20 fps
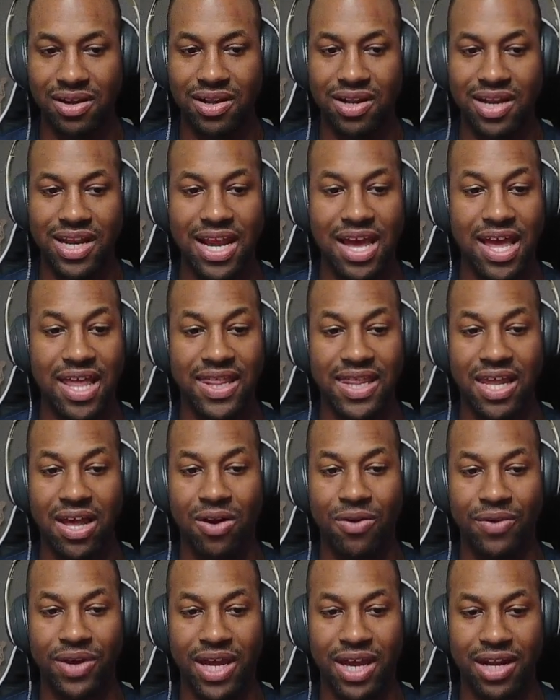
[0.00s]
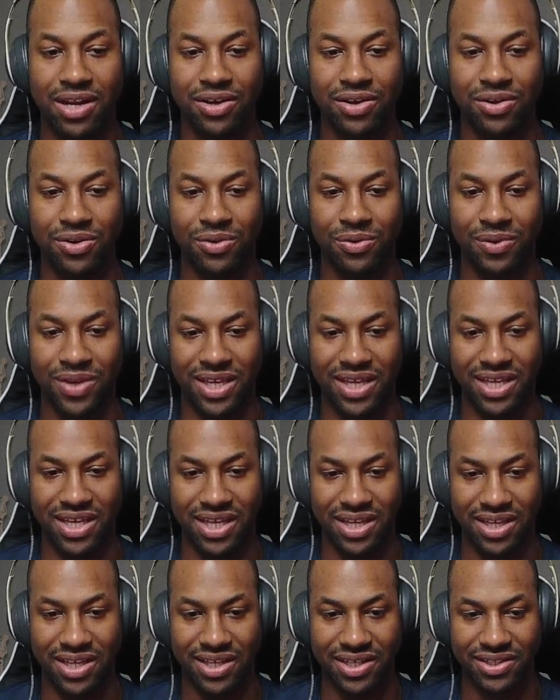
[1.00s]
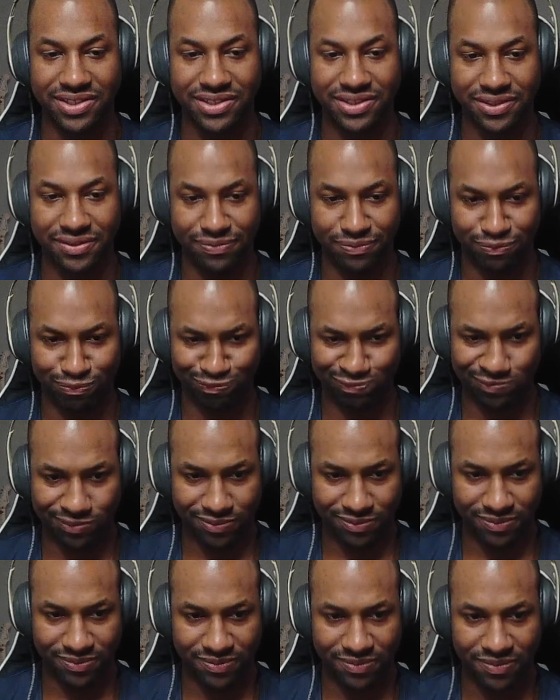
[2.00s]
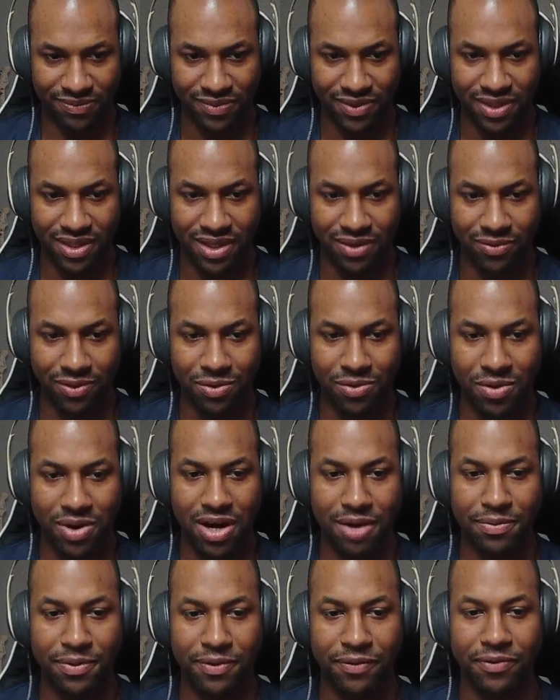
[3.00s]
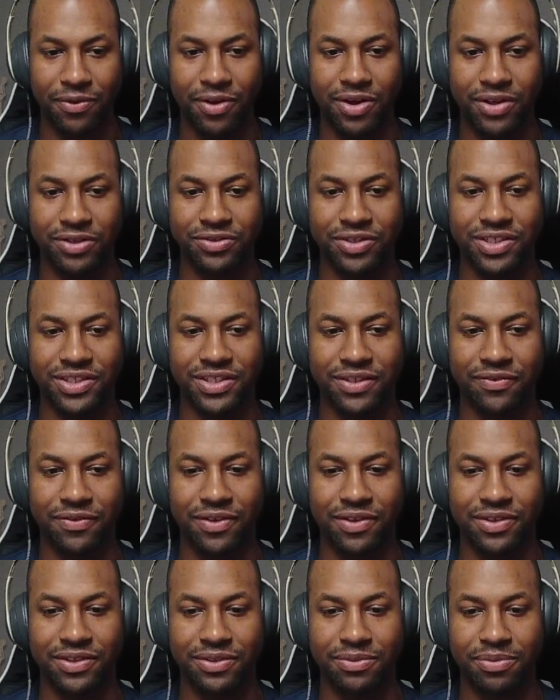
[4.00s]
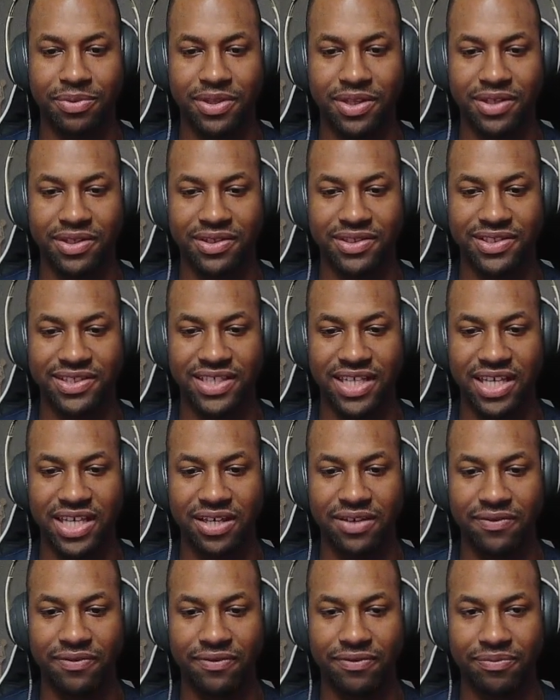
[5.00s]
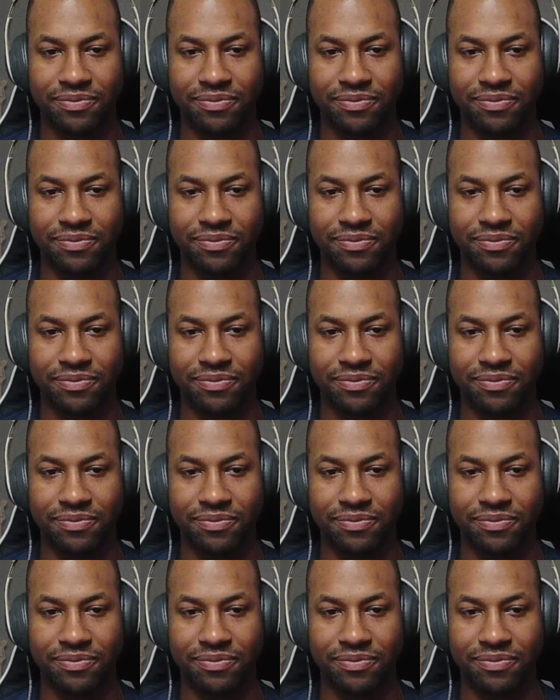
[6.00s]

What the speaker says: Now, all we got to do is require word addressing for this complete, save,